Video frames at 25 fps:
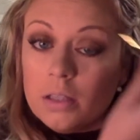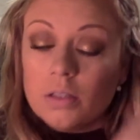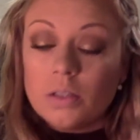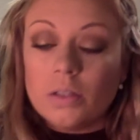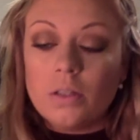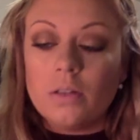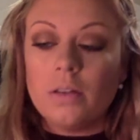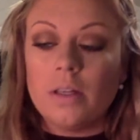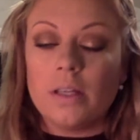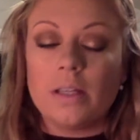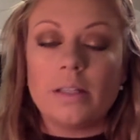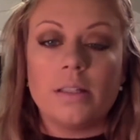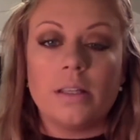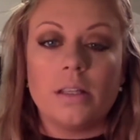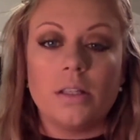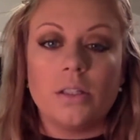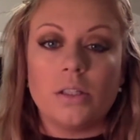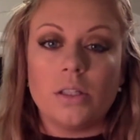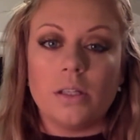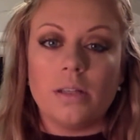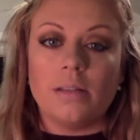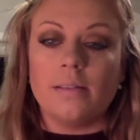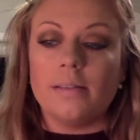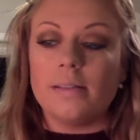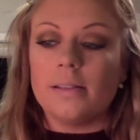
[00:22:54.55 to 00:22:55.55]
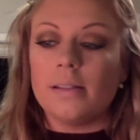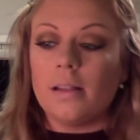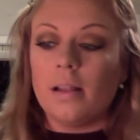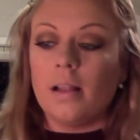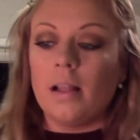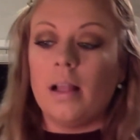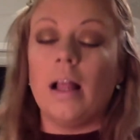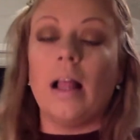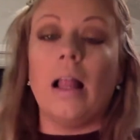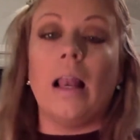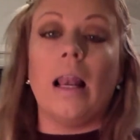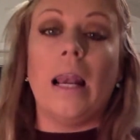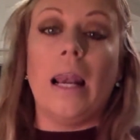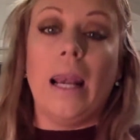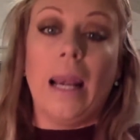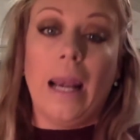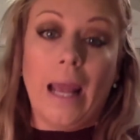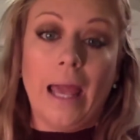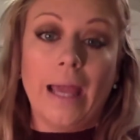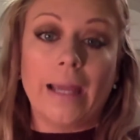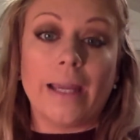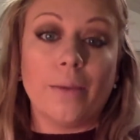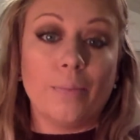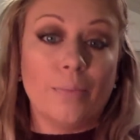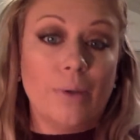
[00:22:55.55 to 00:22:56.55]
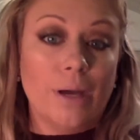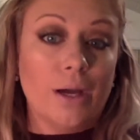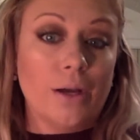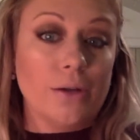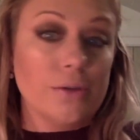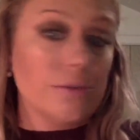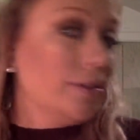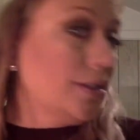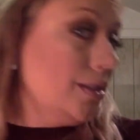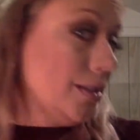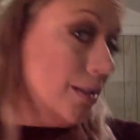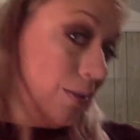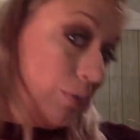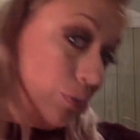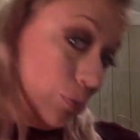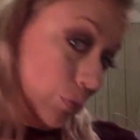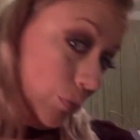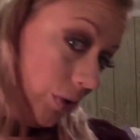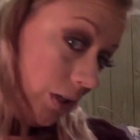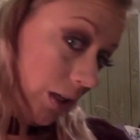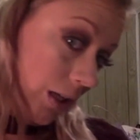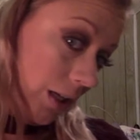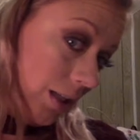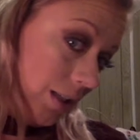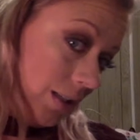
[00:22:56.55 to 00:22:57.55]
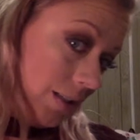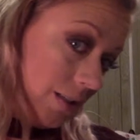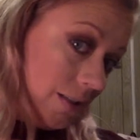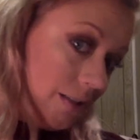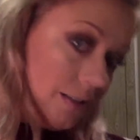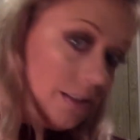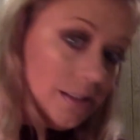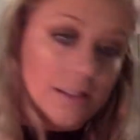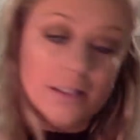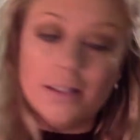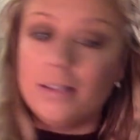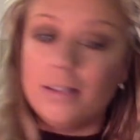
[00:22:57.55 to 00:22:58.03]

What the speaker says: to the extensions like a boss because,